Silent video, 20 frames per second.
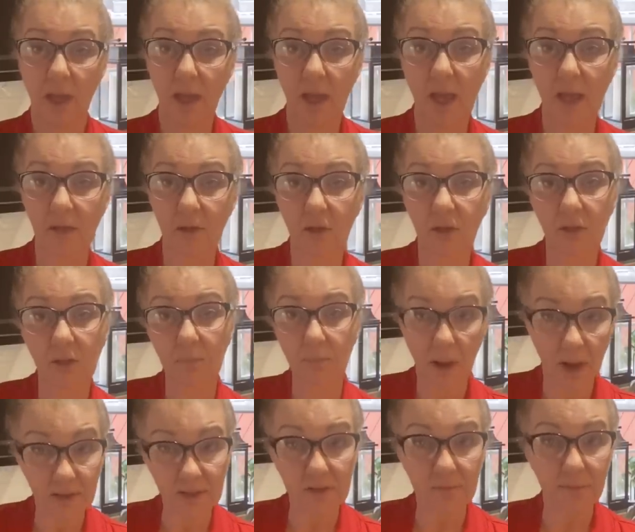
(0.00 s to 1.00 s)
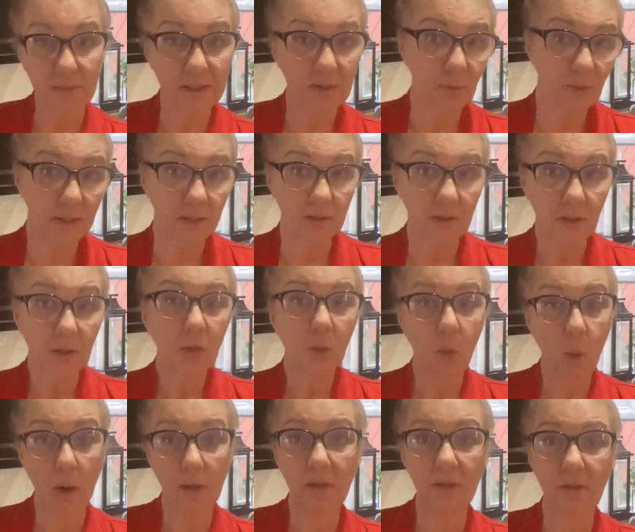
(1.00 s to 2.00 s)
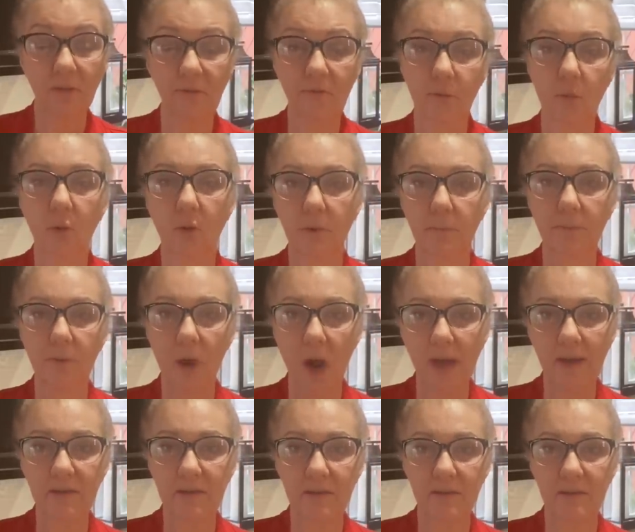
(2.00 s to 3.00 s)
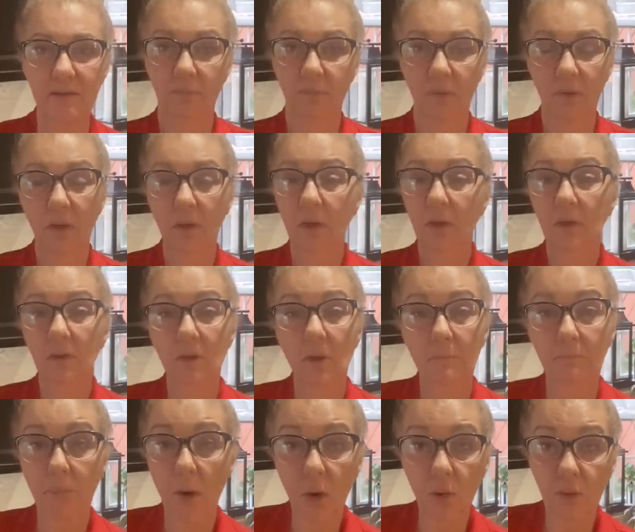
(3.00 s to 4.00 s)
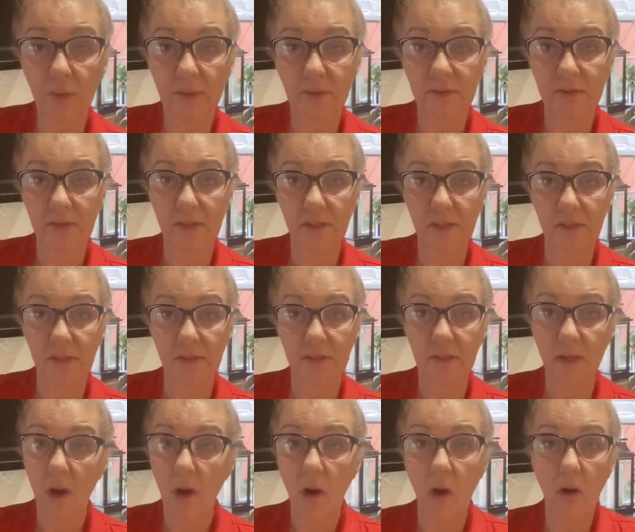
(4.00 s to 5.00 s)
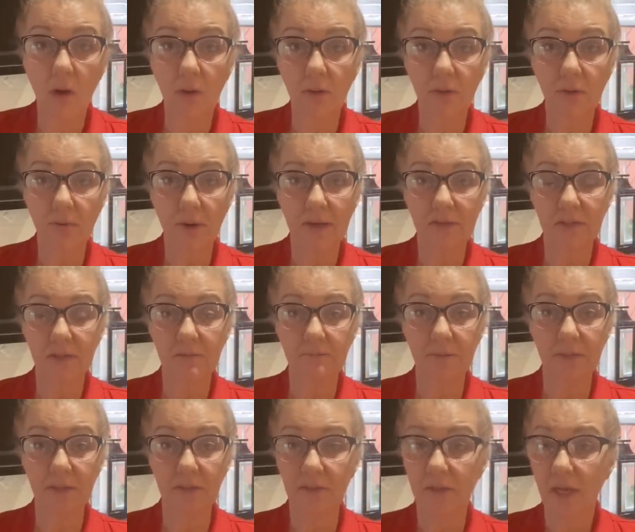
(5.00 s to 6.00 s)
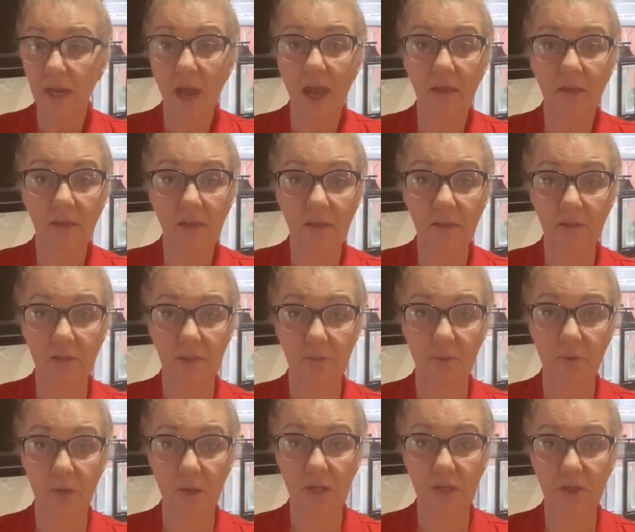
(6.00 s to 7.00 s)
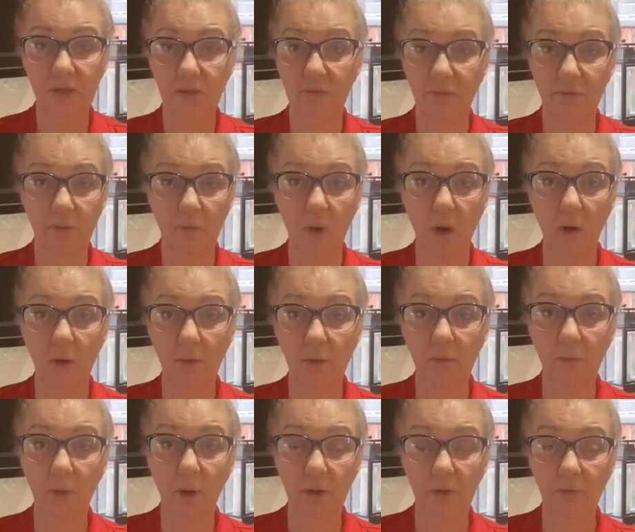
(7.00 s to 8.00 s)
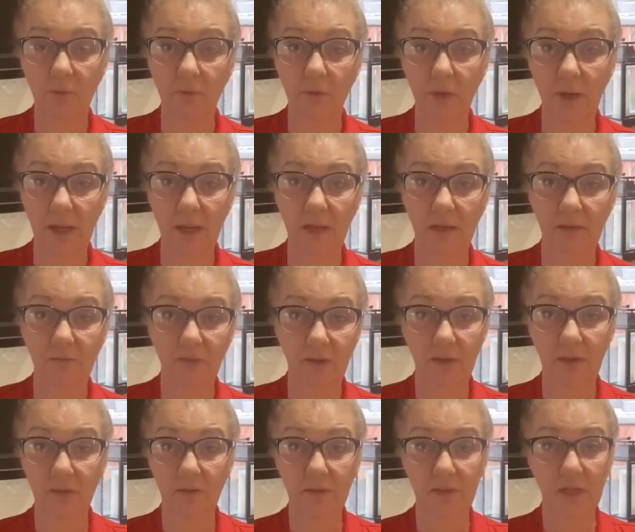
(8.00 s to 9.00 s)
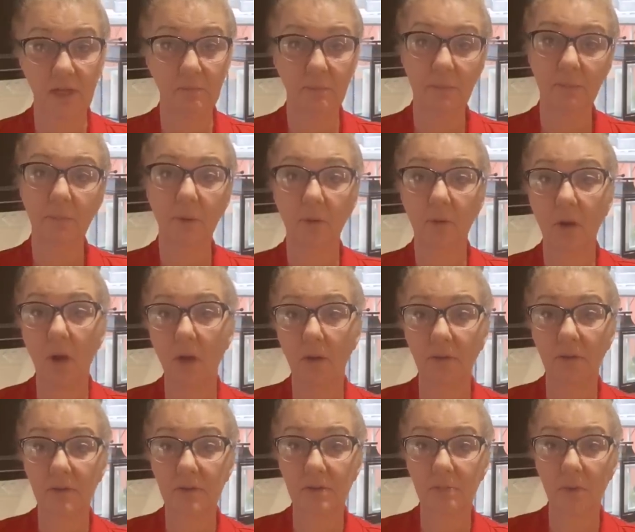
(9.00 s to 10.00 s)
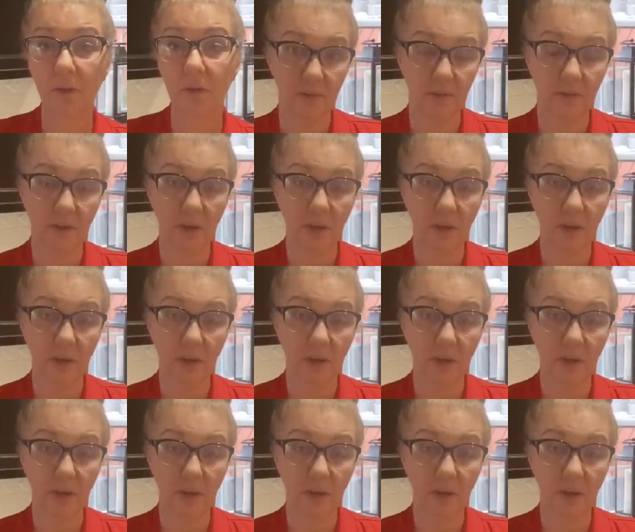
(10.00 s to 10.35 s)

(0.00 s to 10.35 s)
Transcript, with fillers: and you can possibly win one of the four prizes. The bonus is all the recipes and the inspiration from all the wonderful canning videos that have been put on this month.